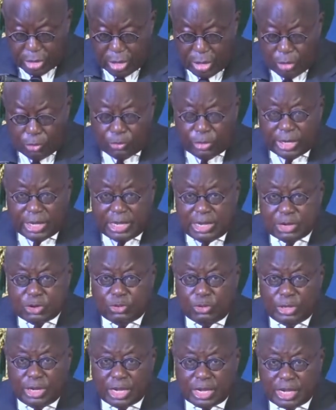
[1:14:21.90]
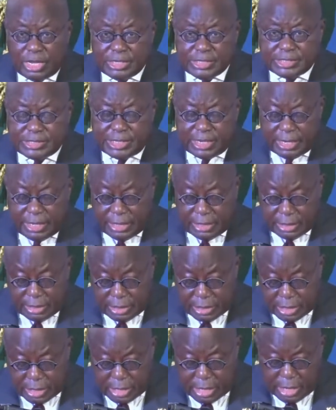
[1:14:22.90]
We're equally concerned
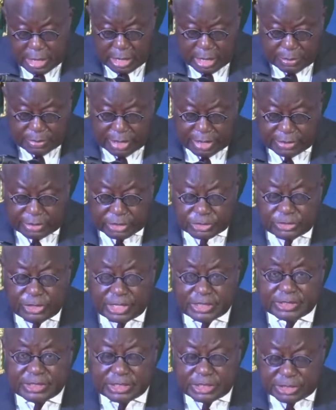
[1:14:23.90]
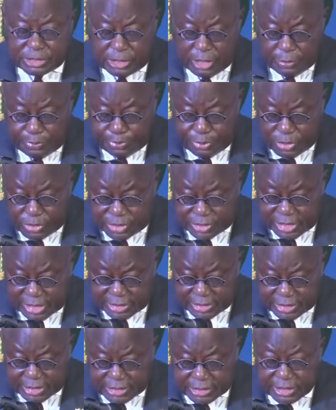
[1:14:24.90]
about the transitional
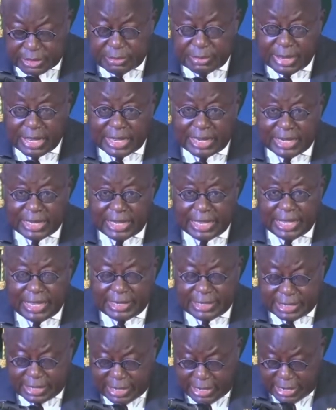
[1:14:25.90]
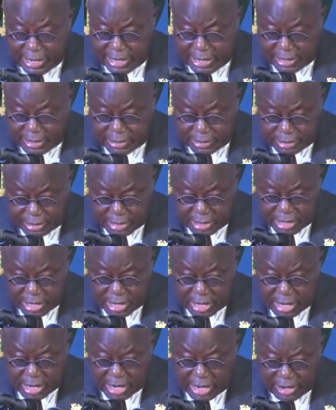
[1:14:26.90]
processes in Mali and Guinea,
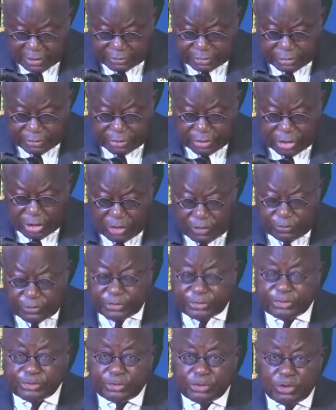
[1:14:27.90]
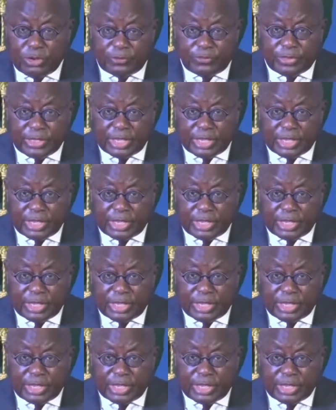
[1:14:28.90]
after the overthrow of their